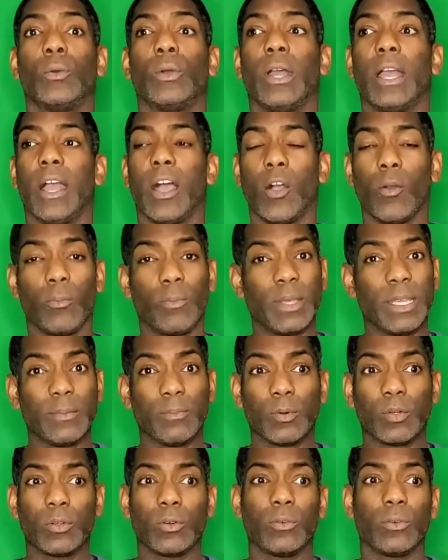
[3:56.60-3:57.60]
help
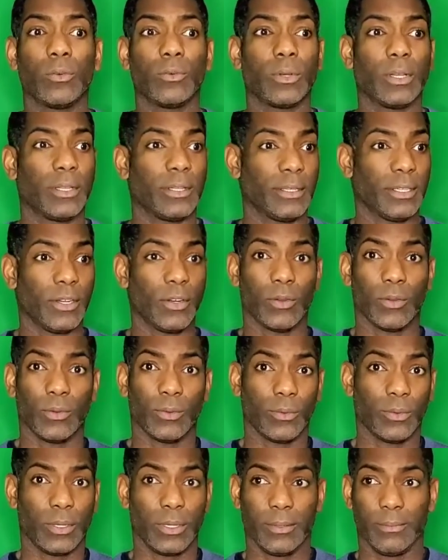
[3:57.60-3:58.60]
people,
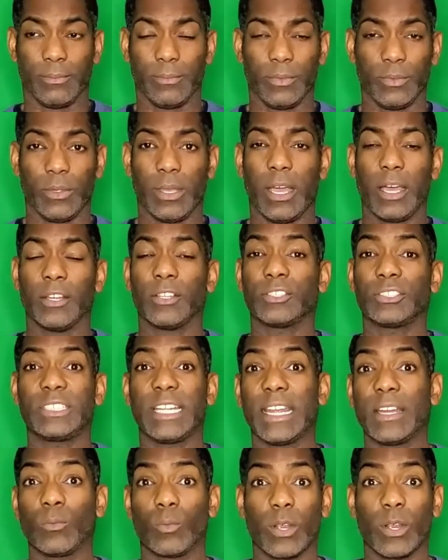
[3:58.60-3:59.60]

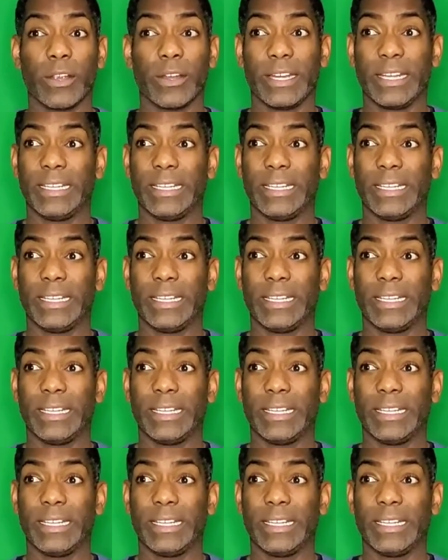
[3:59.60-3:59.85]
understand where it